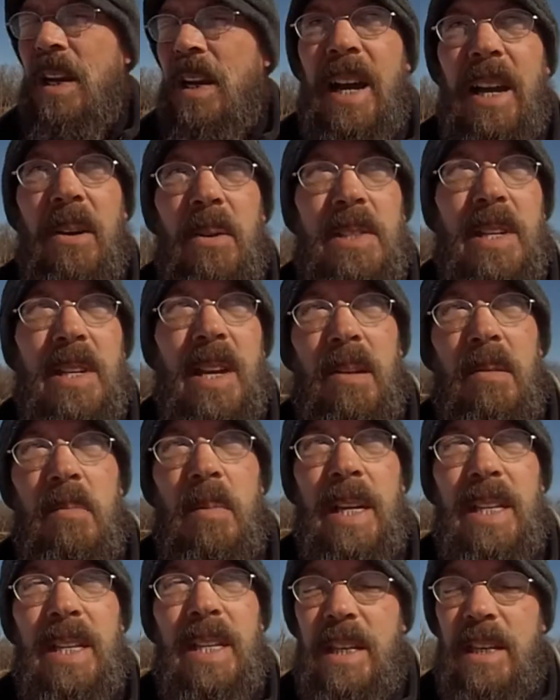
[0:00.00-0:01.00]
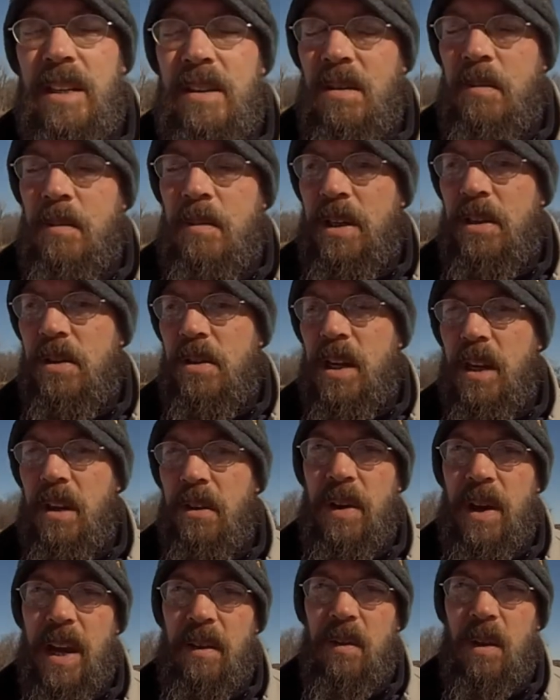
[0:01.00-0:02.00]
I always hide my keys on my truck
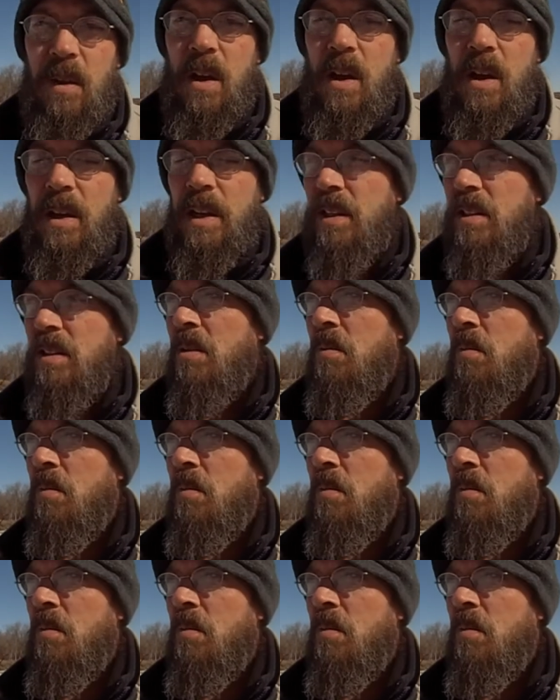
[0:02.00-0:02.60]
if I have to lock it